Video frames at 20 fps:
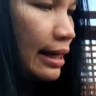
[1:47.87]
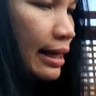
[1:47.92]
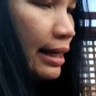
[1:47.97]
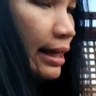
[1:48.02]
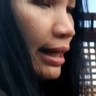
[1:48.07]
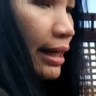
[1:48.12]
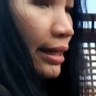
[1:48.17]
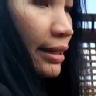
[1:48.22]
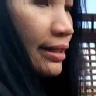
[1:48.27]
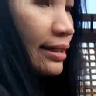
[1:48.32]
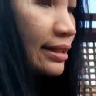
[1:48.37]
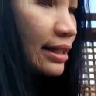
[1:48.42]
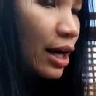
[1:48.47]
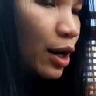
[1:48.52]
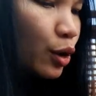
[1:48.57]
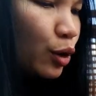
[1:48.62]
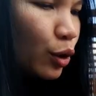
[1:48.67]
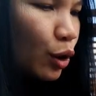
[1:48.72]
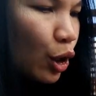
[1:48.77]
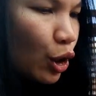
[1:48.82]
and so
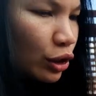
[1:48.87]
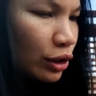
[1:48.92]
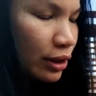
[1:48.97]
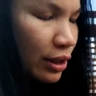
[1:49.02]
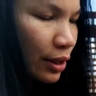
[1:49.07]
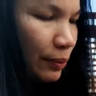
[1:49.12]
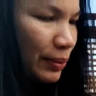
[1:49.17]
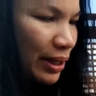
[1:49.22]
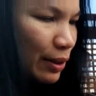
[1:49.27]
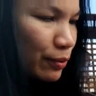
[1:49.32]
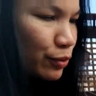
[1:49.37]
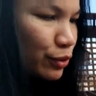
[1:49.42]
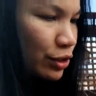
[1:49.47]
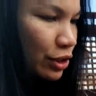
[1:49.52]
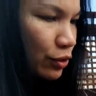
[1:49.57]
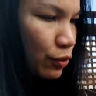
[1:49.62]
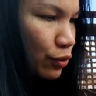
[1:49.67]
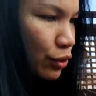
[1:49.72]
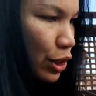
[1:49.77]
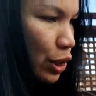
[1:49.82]
on the
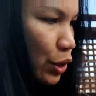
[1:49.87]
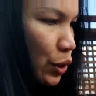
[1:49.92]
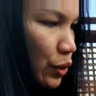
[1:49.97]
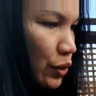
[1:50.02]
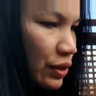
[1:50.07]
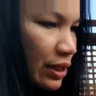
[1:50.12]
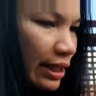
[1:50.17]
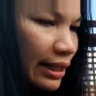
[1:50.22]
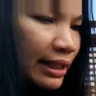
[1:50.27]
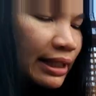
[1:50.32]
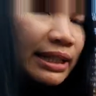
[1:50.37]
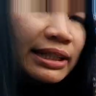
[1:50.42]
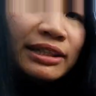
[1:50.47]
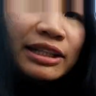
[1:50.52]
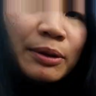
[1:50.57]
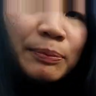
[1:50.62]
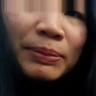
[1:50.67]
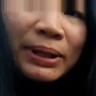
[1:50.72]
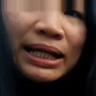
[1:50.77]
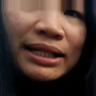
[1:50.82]
bare-rooted rose they in
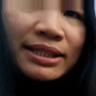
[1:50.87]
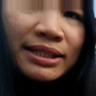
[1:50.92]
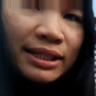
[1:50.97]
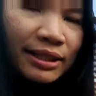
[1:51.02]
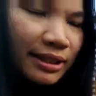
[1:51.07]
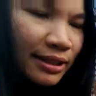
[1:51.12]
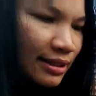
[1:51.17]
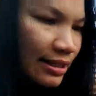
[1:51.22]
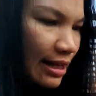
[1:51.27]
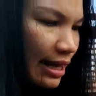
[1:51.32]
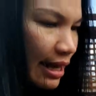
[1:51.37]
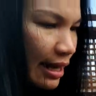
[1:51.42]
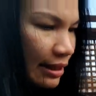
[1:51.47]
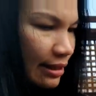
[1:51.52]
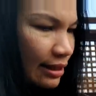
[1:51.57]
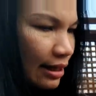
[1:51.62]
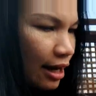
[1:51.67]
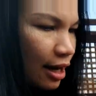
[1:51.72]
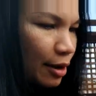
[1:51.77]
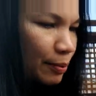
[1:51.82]
the plastic
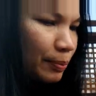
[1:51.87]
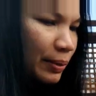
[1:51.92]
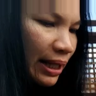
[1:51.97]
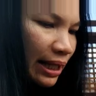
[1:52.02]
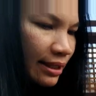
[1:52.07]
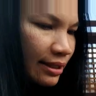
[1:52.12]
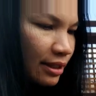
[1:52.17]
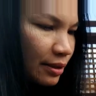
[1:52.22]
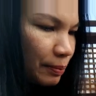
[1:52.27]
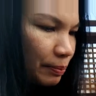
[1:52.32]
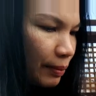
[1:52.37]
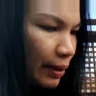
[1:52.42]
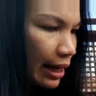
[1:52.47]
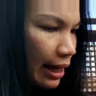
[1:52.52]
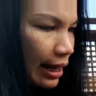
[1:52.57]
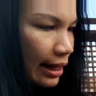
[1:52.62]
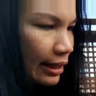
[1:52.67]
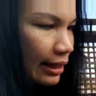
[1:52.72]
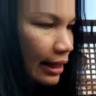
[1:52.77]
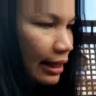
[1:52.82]
content, plastic
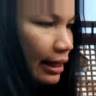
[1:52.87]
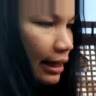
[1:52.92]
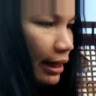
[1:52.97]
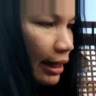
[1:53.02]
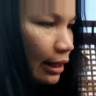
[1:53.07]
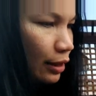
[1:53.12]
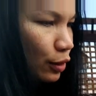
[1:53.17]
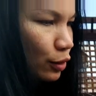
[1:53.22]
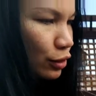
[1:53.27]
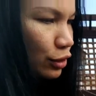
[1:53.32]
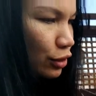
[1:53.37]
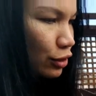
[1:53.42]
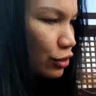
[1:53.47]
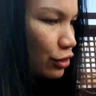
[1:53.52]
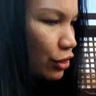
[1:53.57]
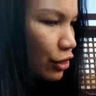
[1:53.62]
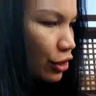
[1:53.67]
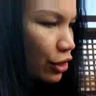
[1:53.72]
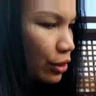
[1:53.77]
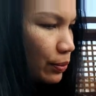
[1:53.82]
bag, and on the
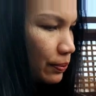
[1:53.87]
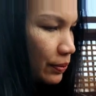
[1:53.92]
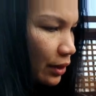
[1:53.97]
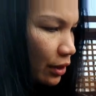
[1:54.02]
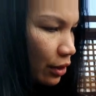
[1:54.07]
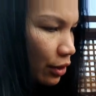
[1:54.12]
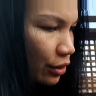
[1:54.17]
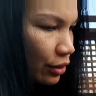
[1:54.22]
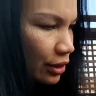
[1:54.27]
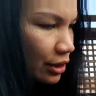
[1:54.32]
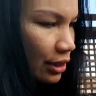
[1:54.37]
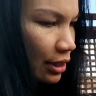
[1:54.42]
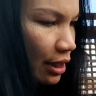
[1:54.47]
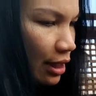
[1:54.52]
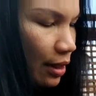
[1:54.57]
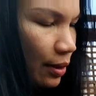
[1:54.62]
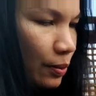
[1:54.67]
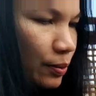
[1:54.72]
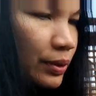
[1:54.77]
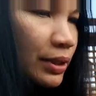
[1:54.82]
top they got
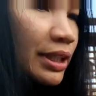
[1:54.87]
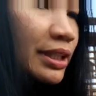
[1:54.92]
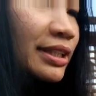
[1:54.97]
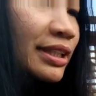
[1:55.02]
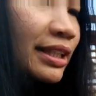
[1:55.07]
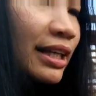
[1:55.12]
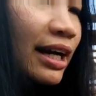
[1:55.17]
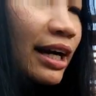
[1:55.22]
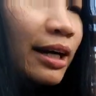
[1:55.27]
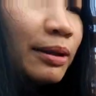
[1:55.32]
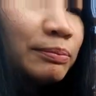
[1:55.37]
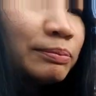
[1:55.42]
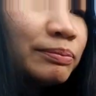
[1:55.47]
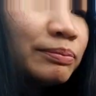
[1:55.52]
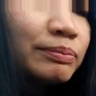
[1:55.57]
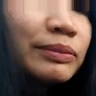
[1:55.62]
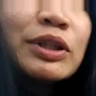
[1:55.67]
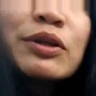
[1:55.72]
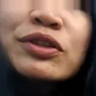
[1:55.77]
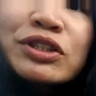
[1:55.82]
what is it,
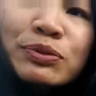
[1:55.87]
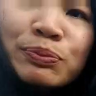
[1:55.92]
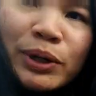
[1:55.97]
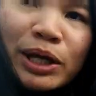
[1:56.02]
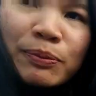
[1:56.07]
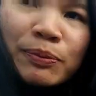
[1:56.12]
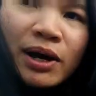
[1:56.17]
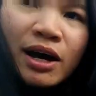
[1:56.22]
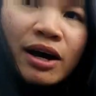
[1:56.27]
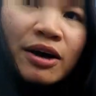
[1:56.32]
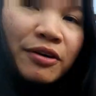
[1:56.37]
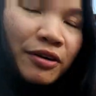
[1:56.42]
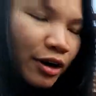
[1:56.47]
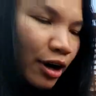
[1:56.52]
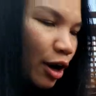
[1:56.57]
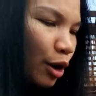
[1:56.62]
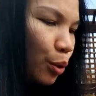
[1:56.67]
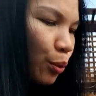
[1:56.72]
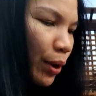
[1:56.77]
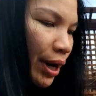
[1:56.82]
newspaper
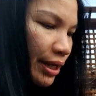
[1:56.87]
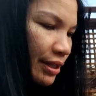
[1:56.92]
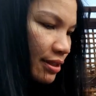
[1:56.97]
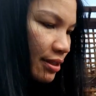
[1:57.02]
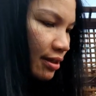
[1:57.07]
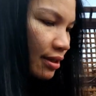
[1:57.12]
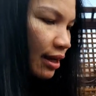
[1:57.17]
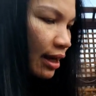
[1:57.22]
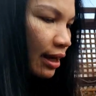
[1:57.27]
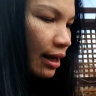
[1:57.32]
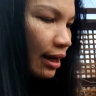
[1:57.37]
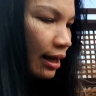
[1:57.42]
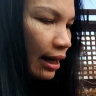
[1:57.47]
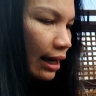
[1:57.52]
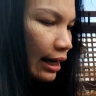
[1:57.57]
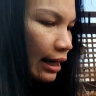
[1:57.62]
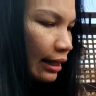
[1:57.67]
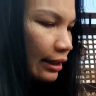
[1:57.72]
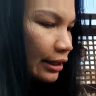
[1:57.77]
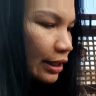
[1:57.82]
or wet
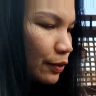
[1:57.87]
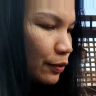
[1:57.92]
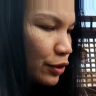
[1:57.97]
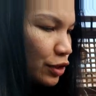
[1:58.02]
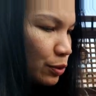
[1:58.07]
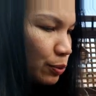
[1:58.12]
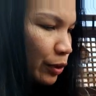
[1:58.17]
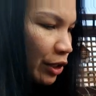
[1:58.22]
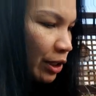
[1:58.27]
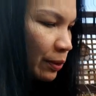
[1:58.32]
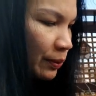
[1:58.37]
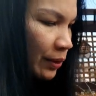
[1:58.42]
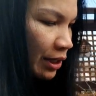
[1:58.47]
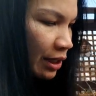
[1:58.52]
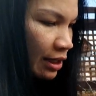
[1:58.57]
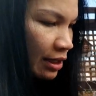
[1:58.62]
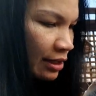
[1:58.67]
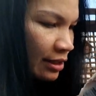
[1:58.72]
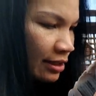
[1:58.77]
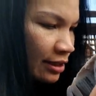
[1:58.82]

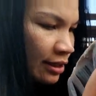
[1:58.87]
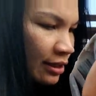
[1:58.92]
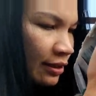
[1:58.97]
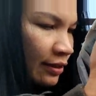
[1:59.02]
newspaper.